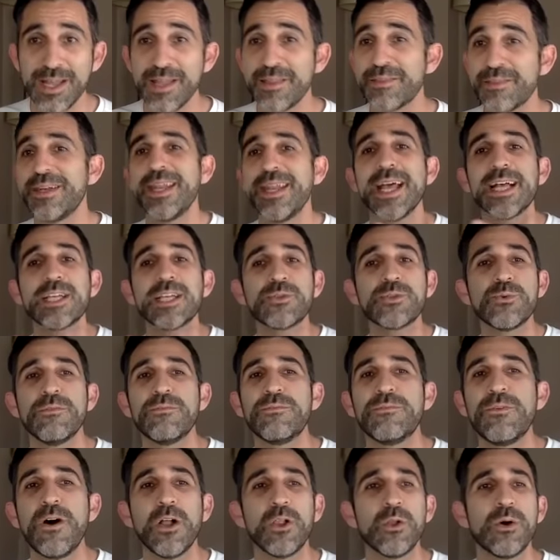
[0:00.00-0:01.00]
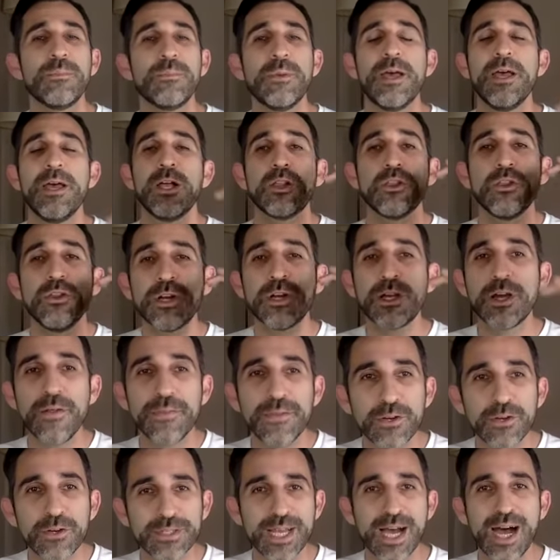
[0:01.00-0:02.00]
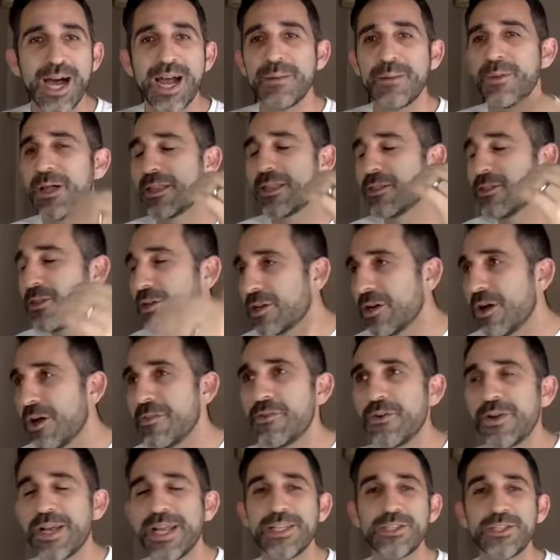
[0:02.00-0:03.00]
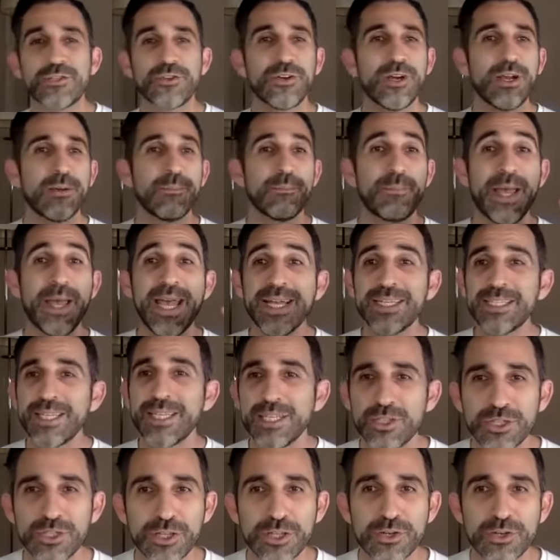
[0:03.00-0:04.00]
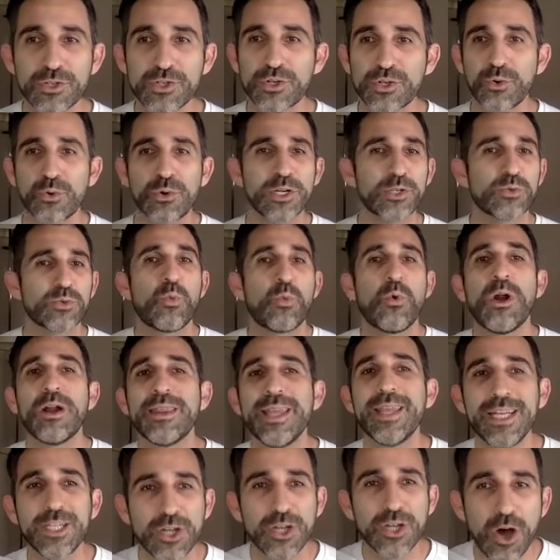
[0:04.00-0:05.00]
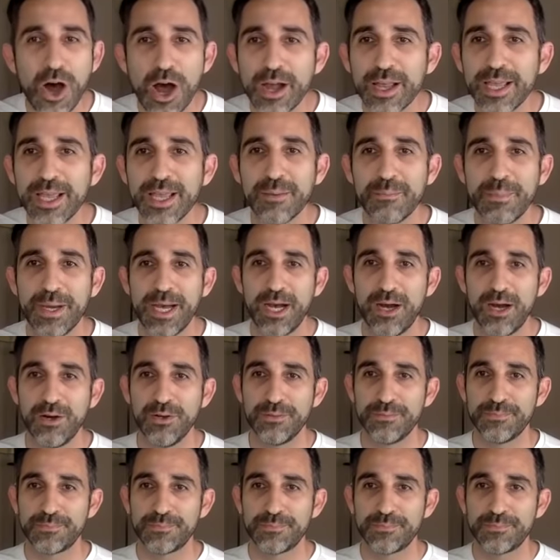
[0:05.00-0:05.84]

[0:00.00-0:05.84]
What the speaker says: The next one, follow up, look on their timeline, look on their Instagram, pay attention to their stories. What are they talking about?